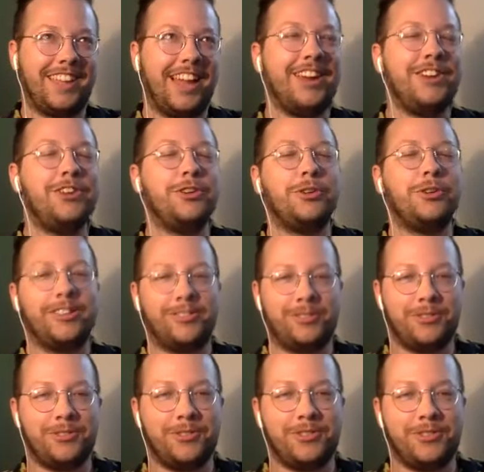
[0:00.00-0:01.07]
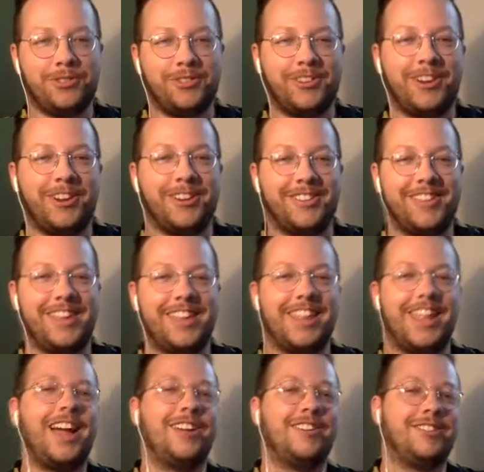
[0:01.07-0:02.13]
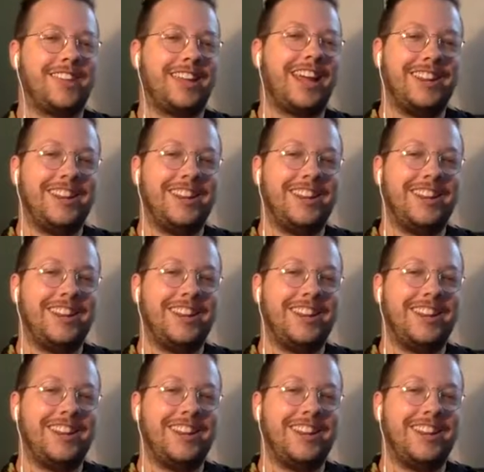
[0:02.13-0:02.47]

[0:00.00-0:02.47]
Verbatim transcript: I knew as soon as you started saying that, I was like,